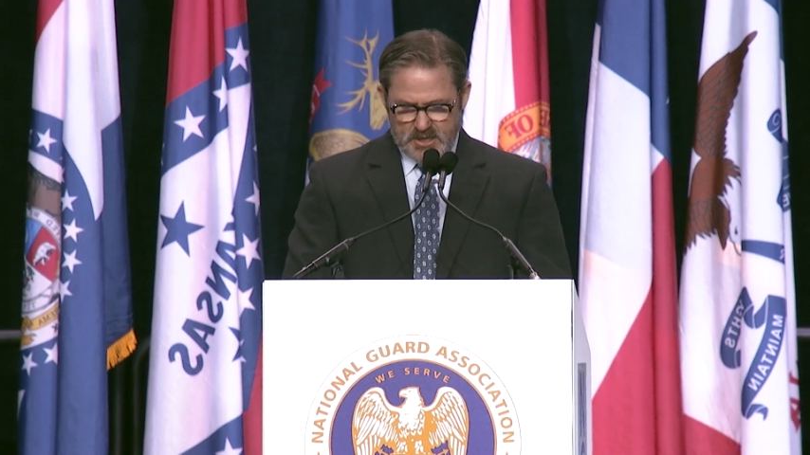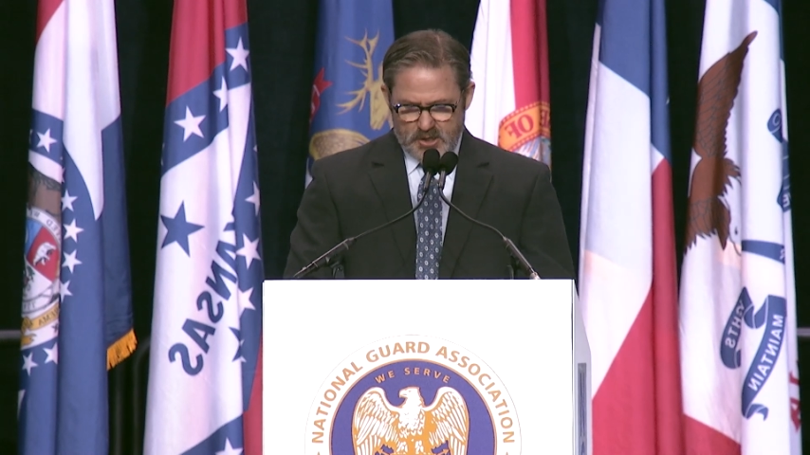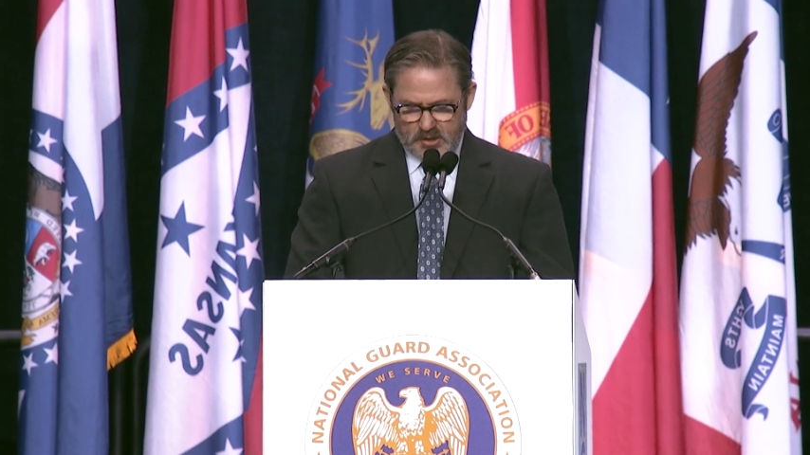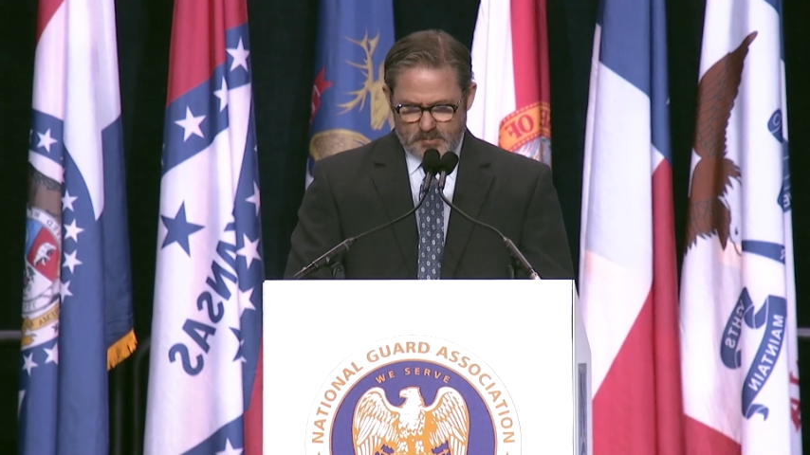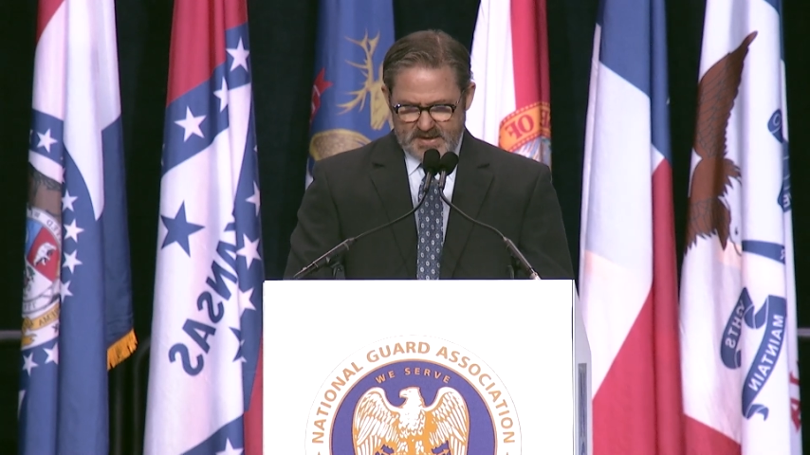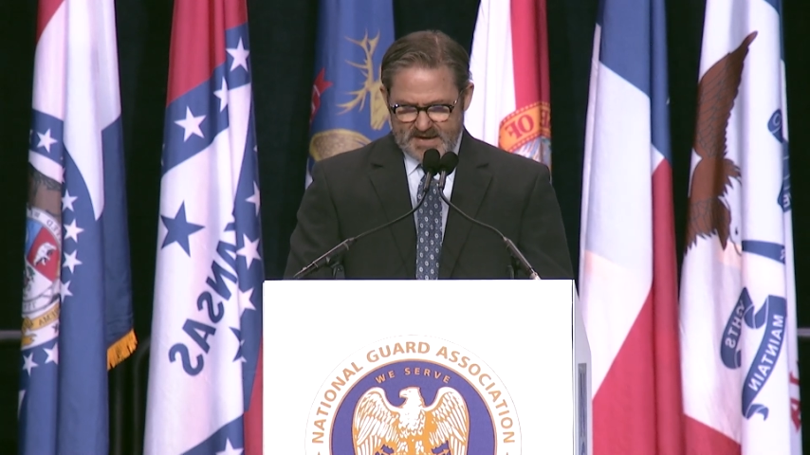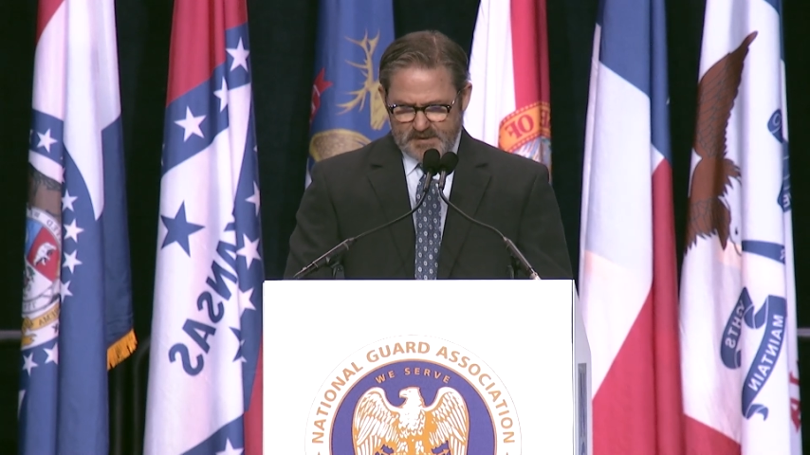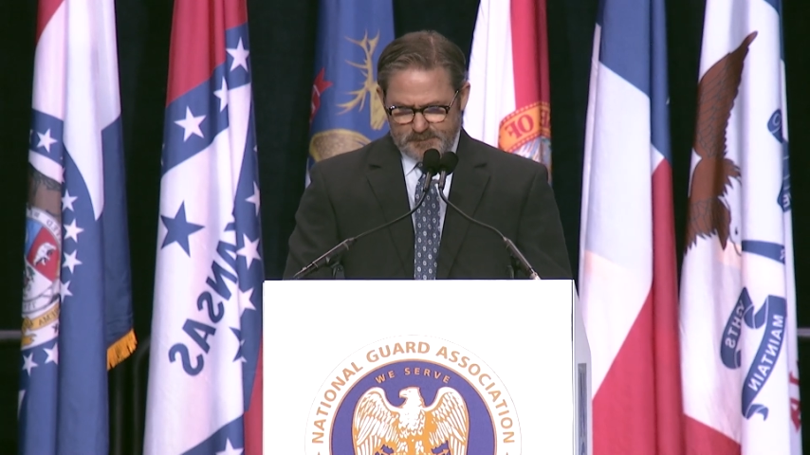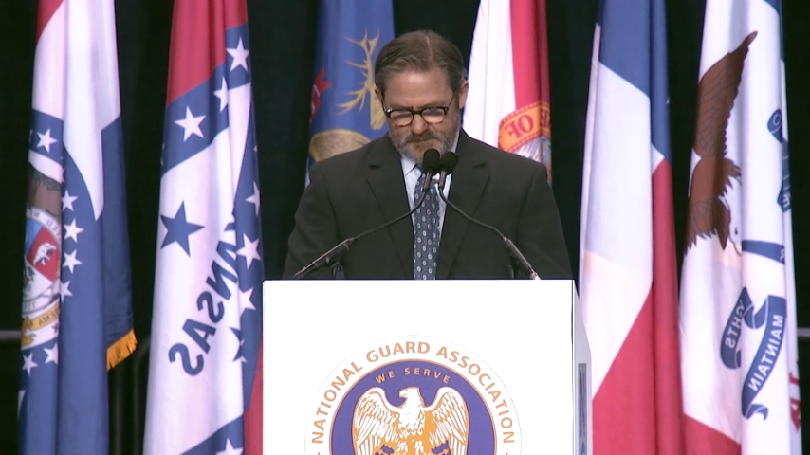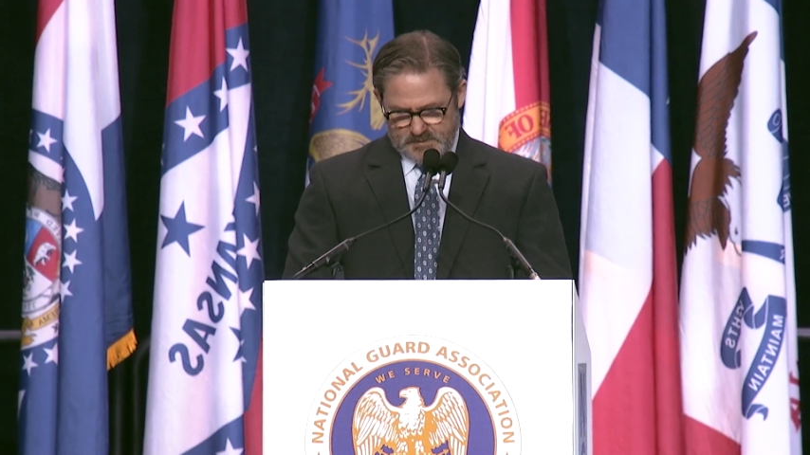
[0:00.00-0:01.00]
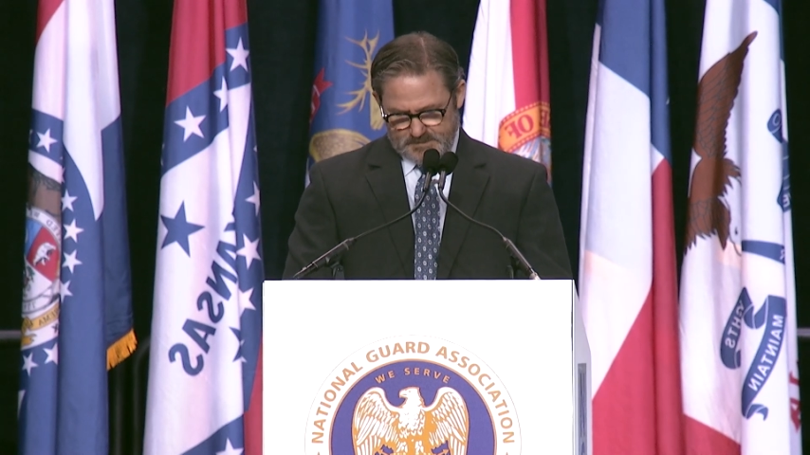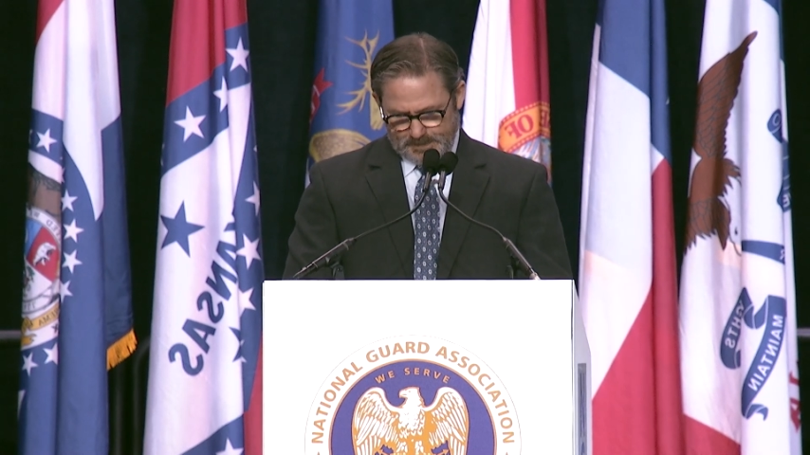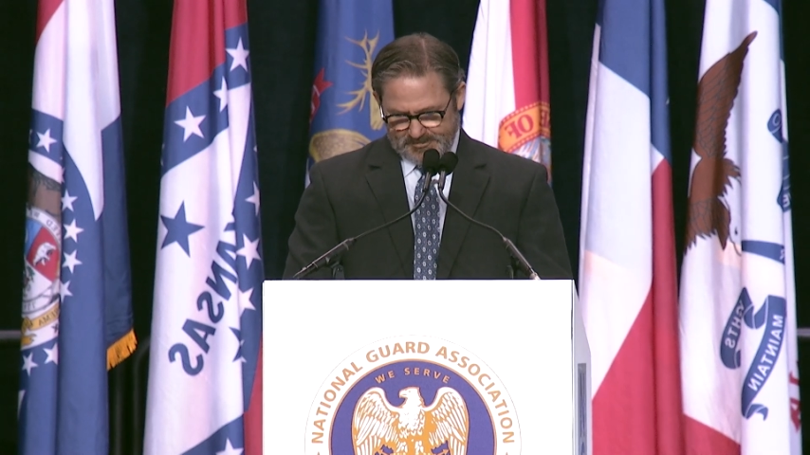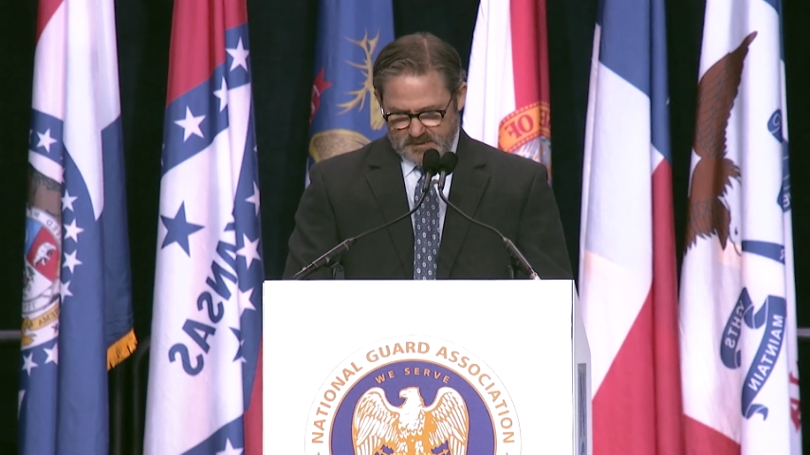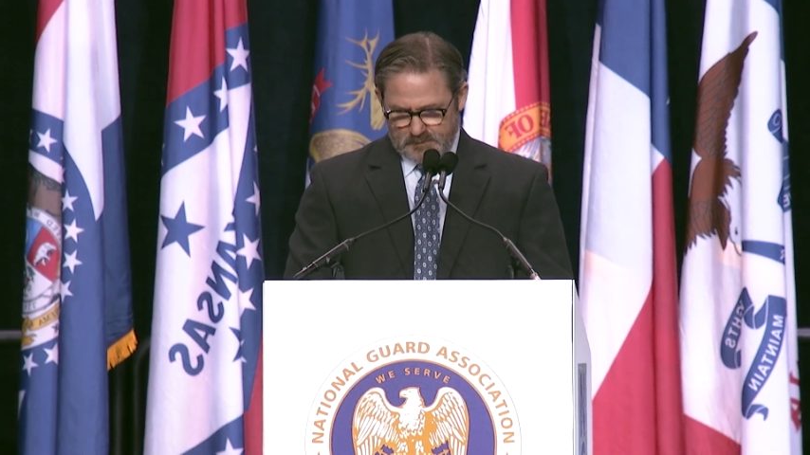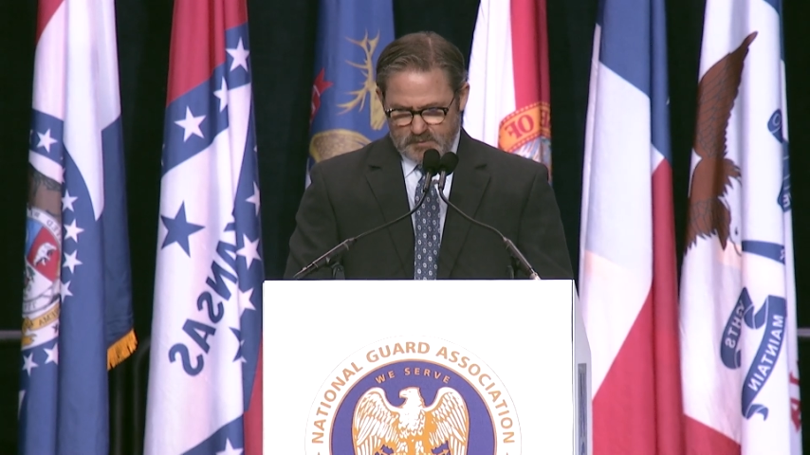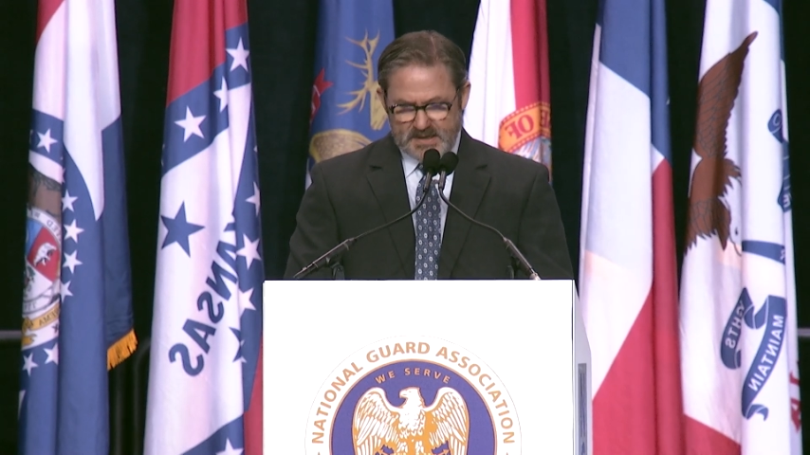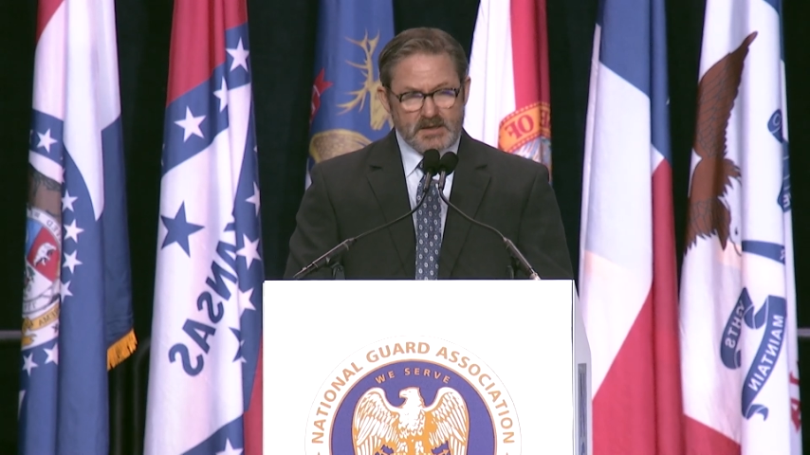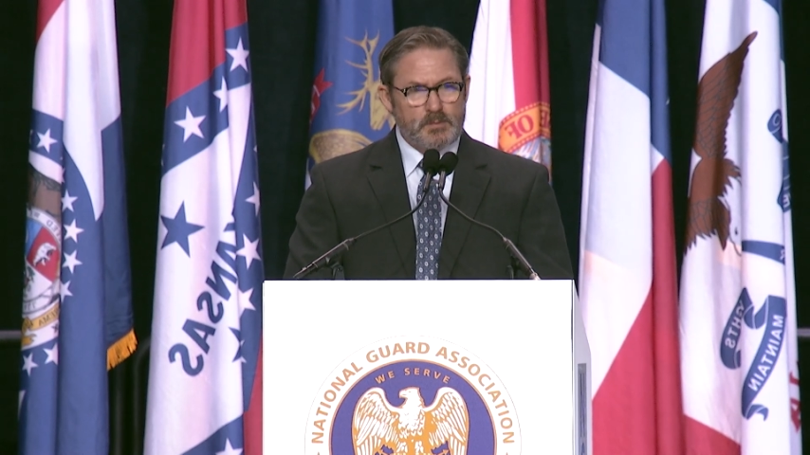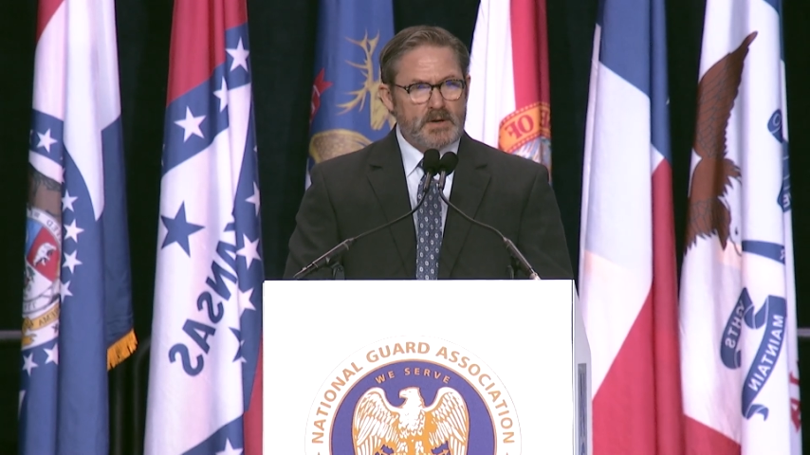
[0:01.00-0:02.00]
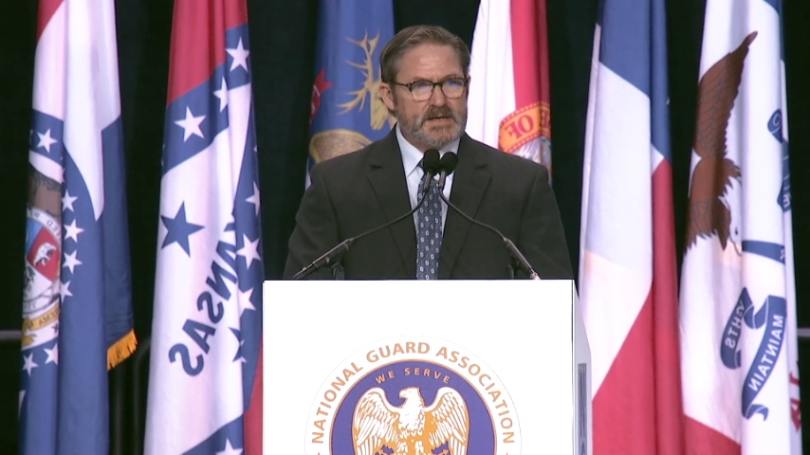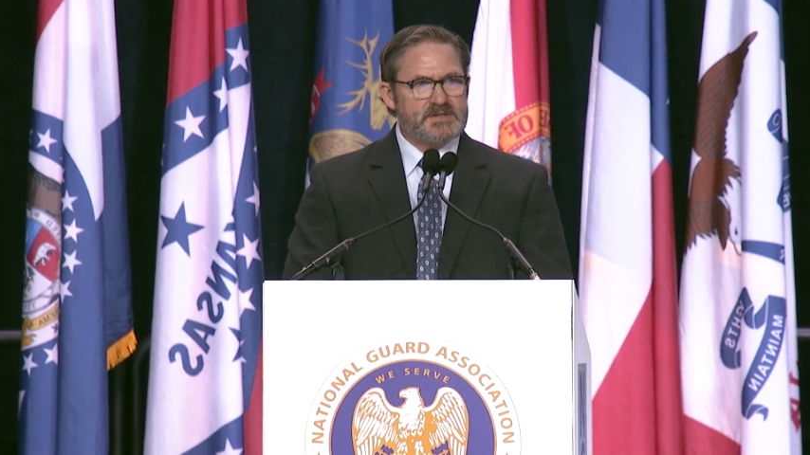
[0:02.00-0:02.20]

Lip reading: On behalf of Rocky Brand's